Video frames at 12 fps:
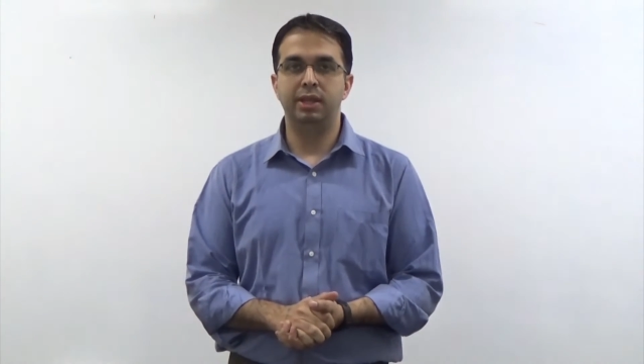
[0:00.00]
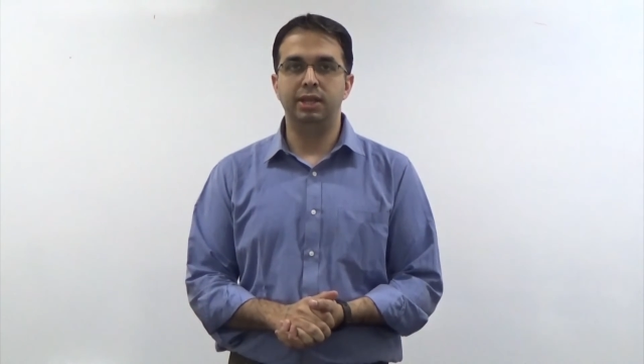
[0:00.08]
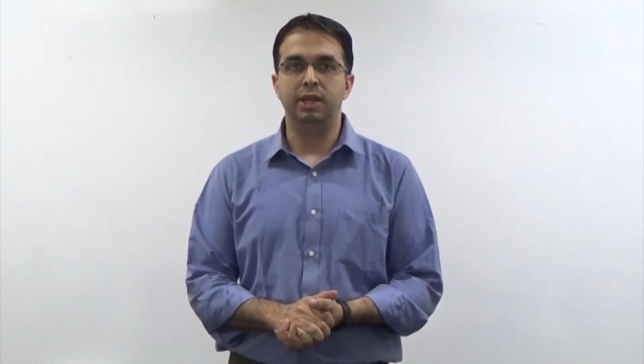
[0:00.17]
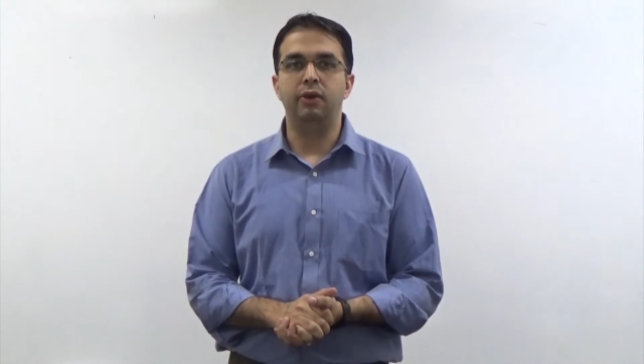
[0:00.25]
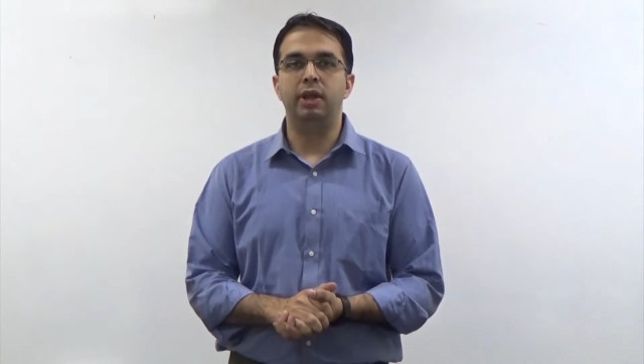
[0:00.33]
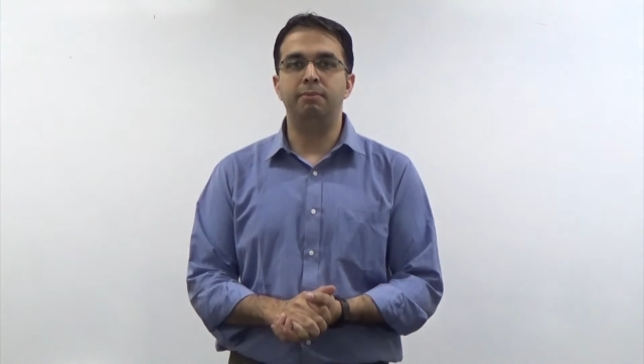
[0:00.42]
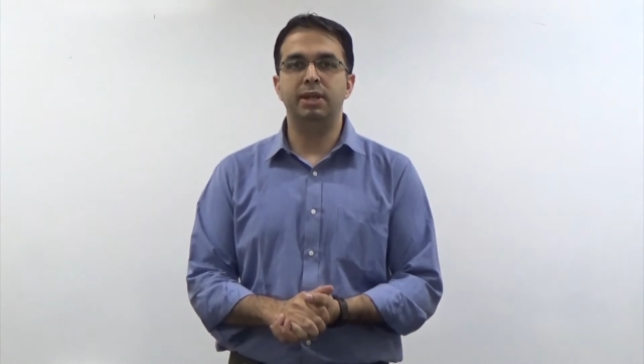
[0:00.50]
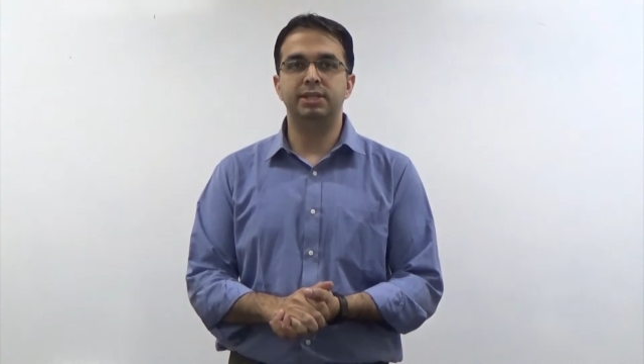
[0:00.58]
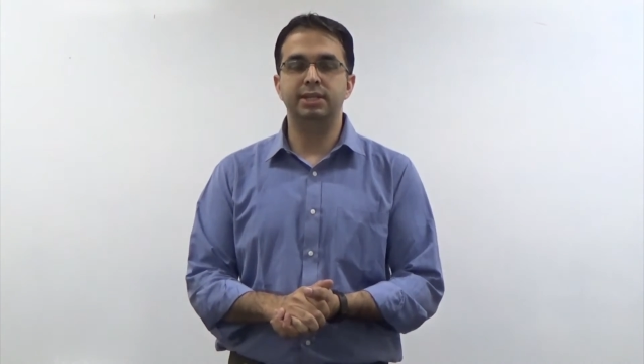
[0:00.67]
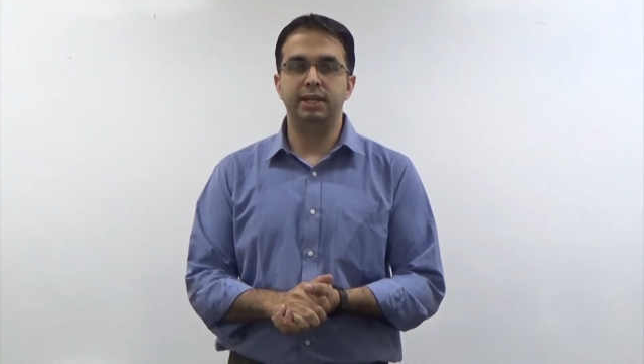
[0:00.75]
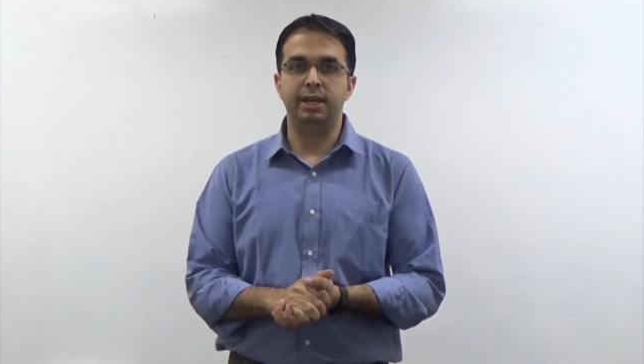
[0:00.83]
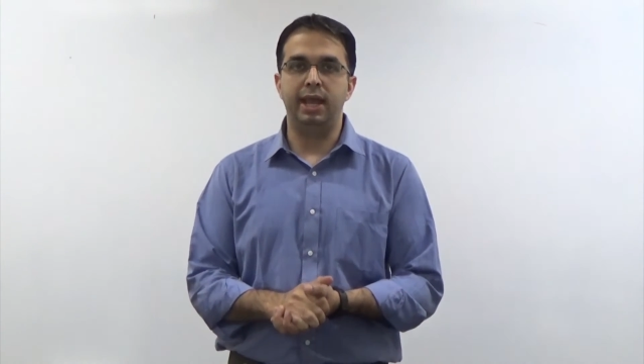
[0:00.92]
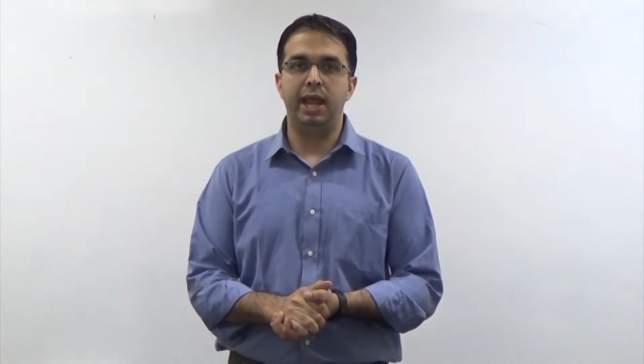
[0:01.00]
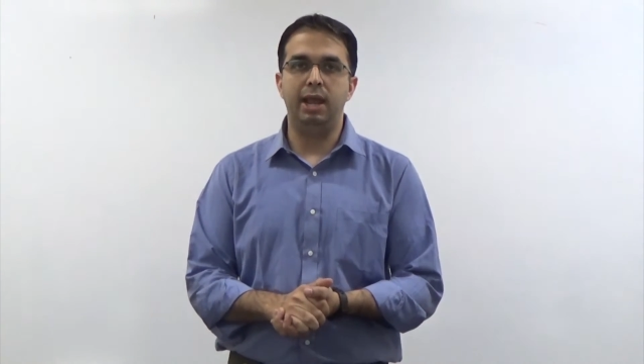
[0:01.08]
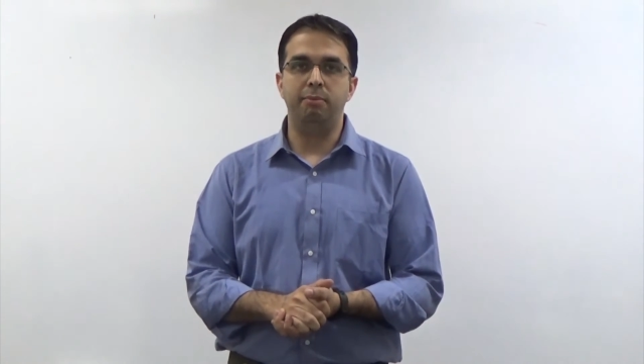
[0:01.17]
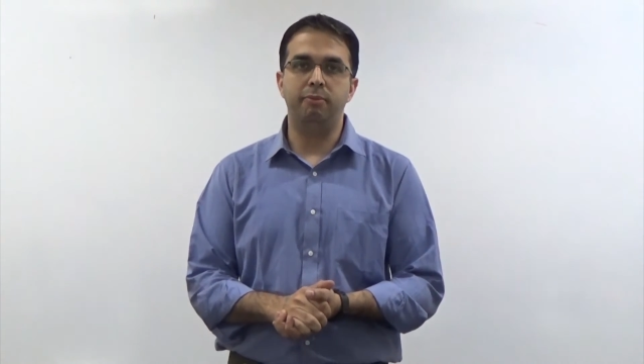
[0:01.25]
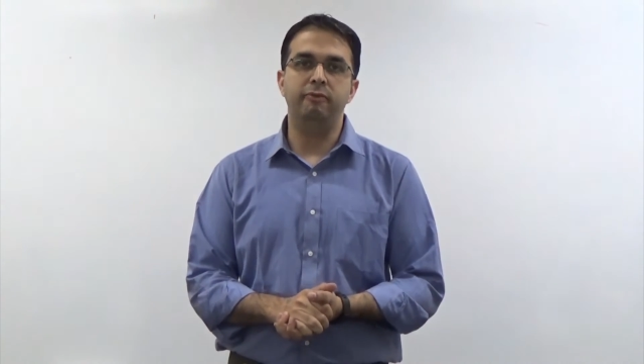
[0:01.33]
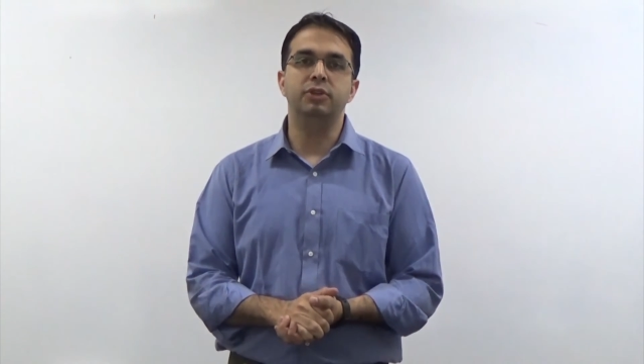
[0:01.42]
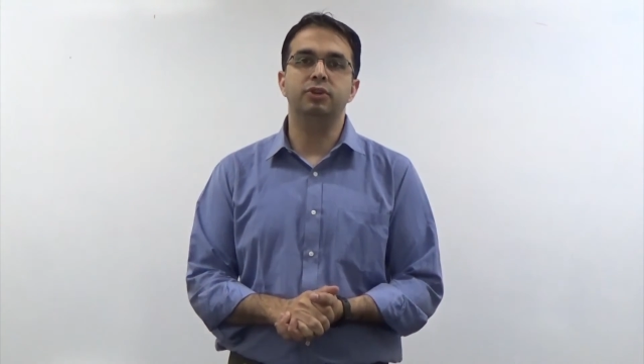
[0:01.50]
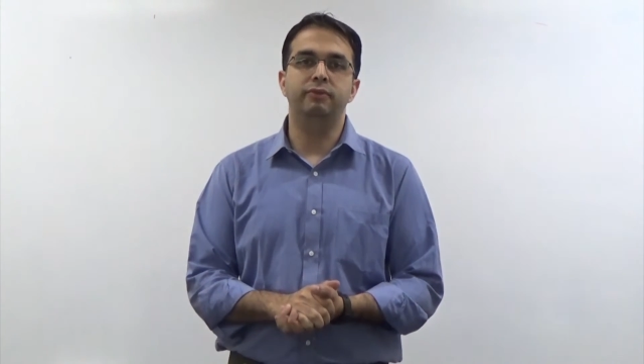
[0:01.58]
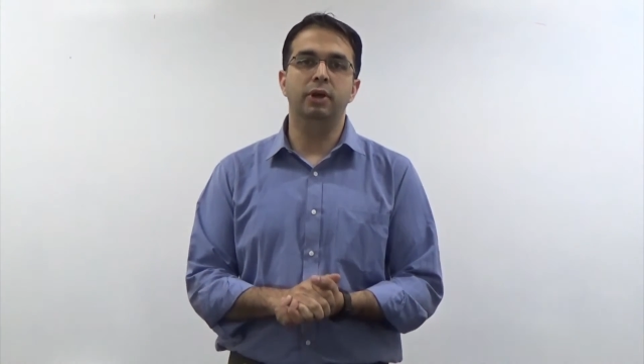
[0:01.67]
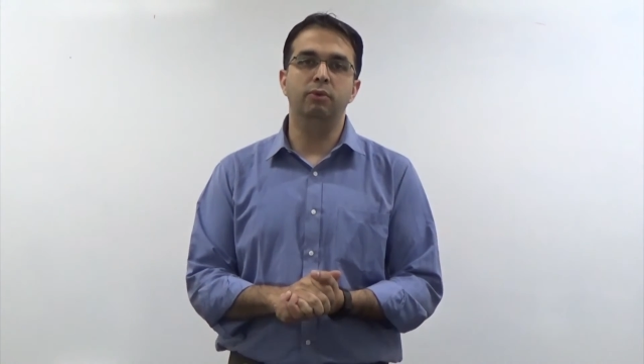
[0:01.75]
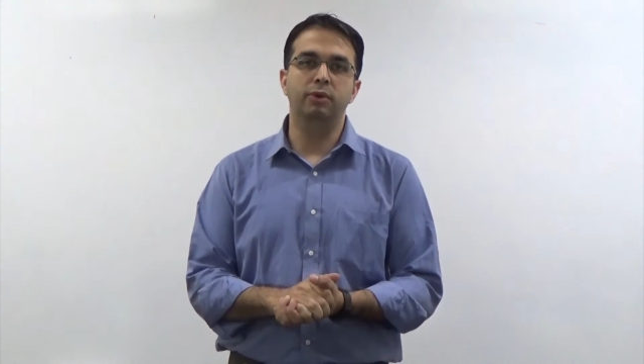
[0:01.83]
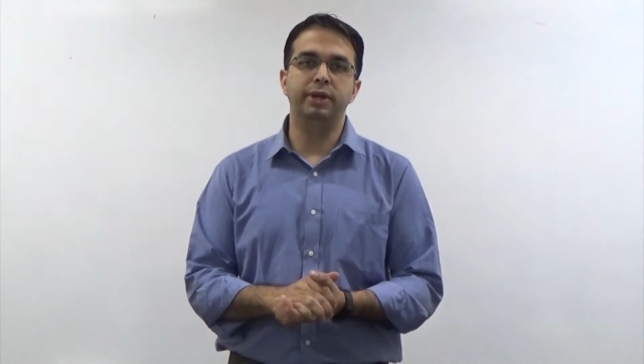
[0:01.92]
Now imagine an app which you have
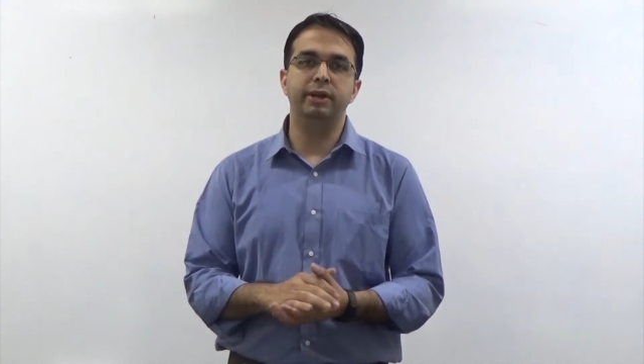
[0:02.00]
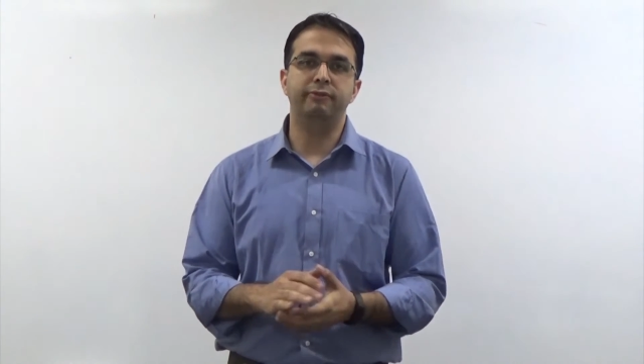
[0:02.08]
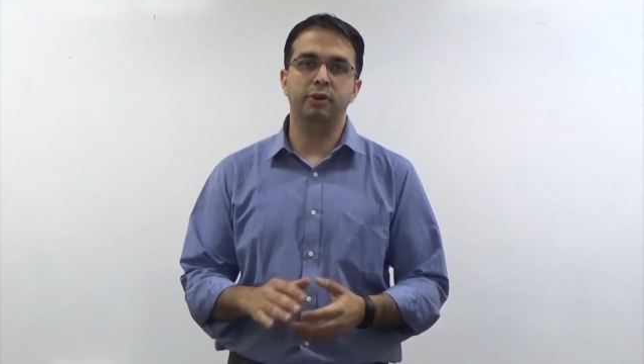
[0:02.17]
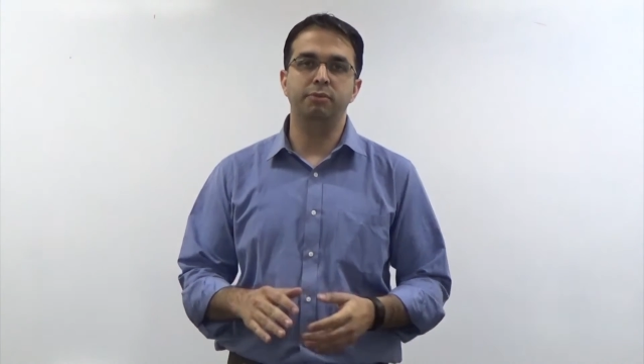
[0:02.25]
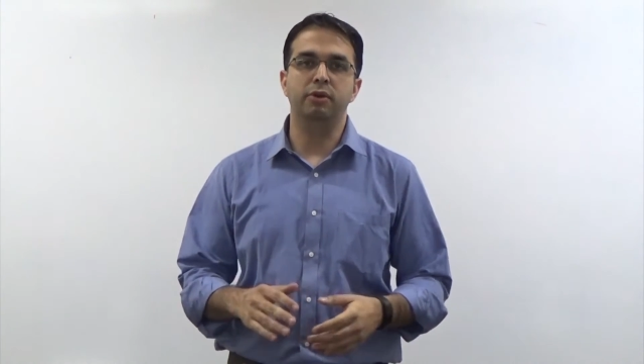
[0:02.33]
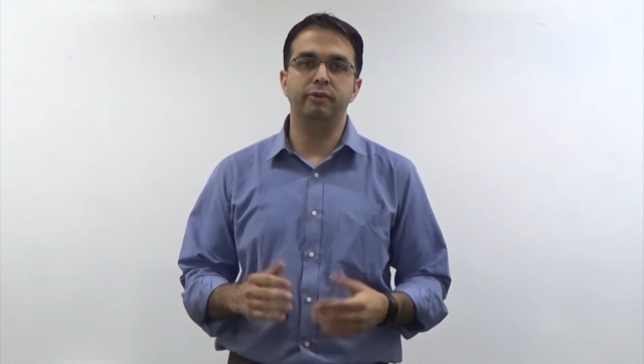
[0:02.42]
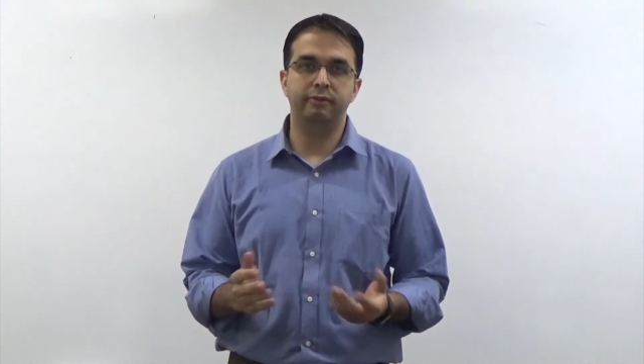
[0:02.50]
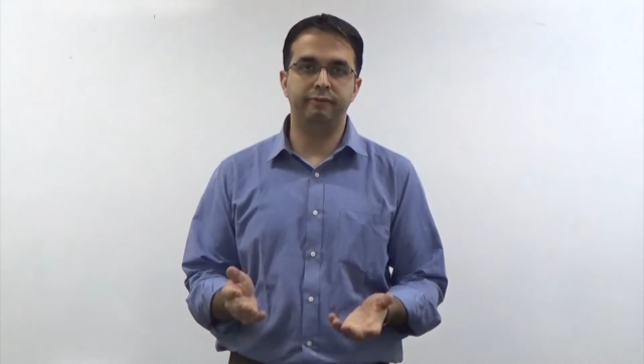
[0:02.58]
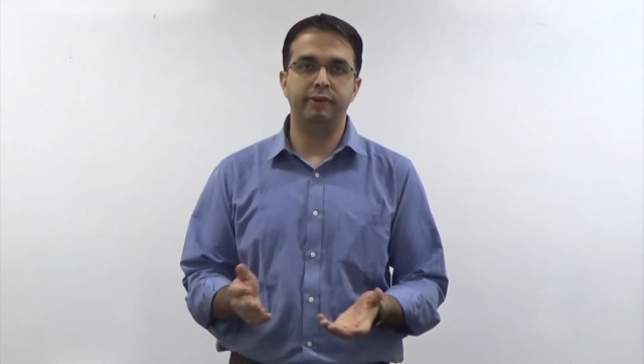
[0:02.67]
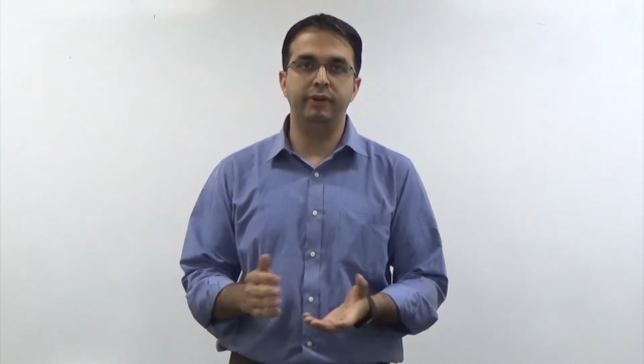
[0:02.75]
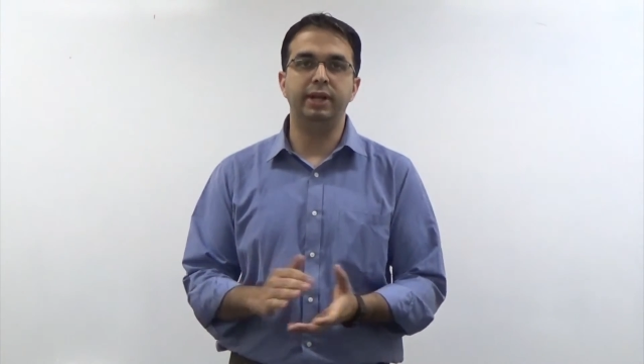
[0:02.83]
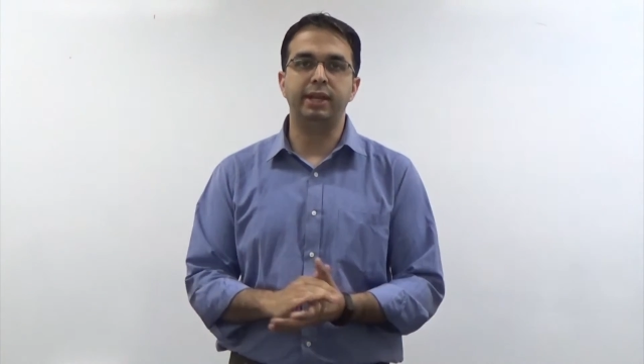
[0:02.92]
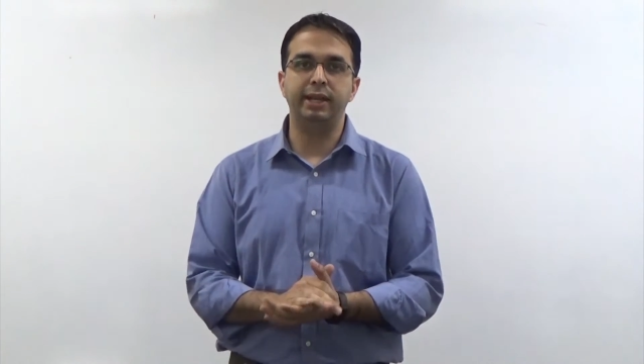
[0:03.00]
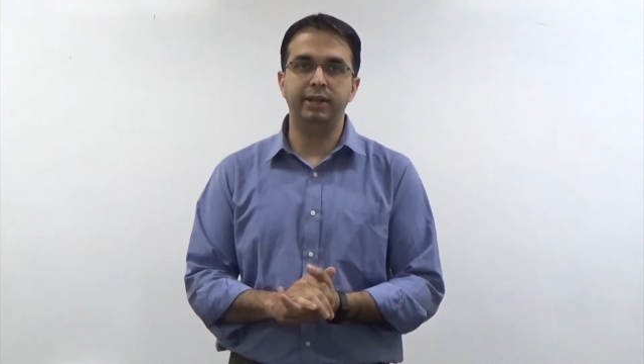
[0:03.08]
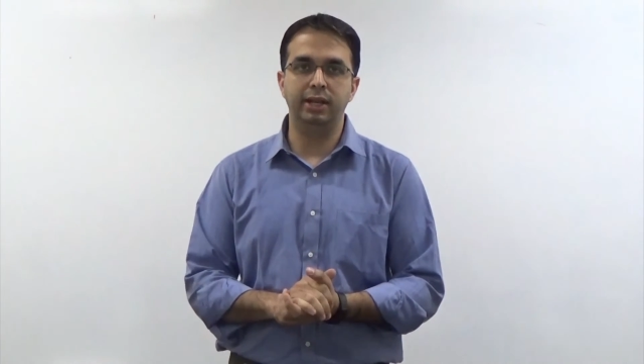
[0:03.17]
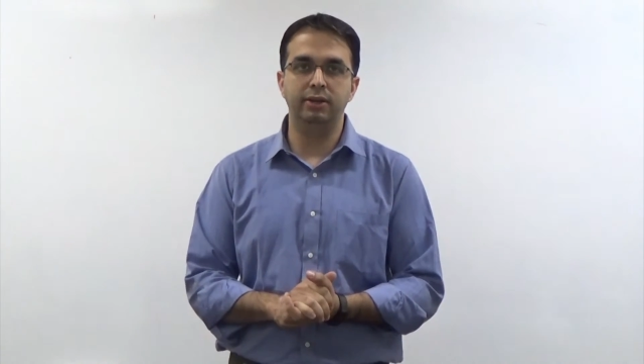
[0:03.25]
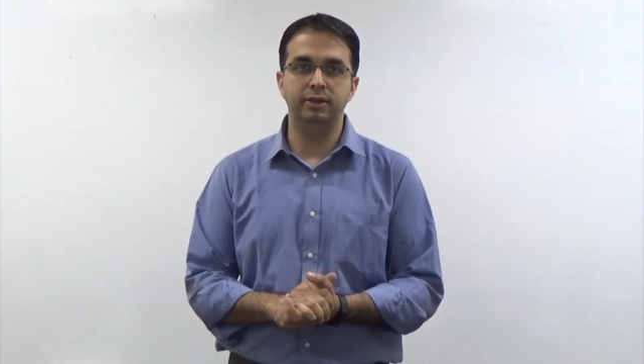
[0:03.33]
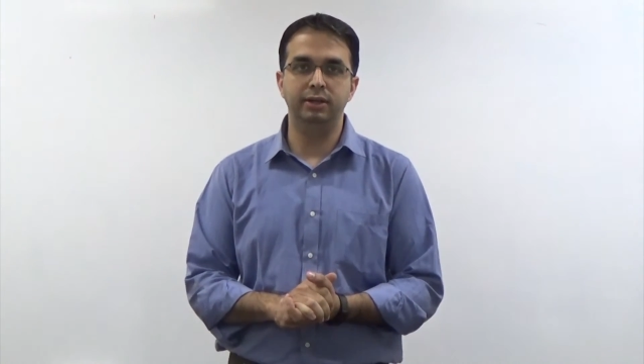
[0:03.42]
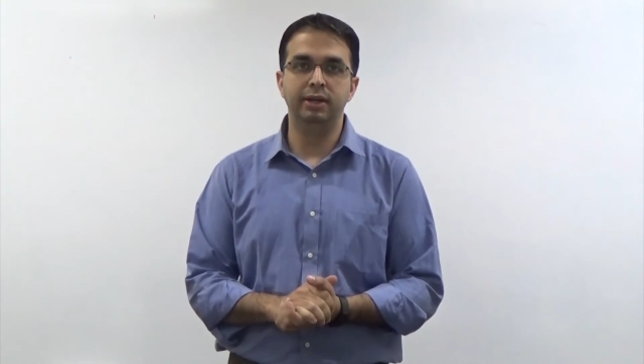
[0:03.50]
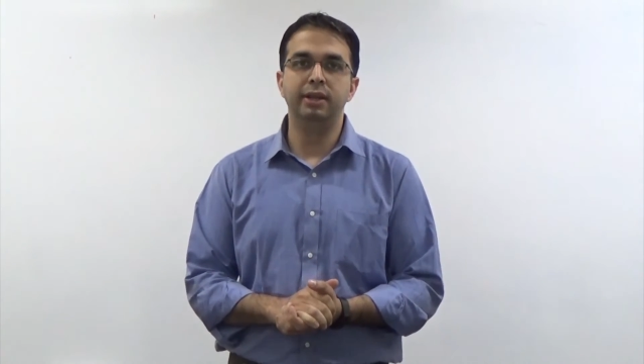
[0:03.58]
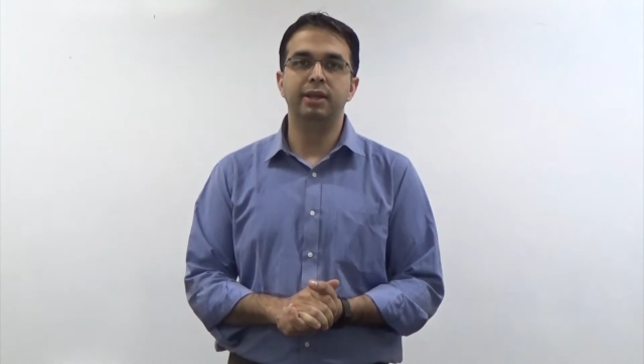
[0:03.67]
downloaded from your favorite e-killer,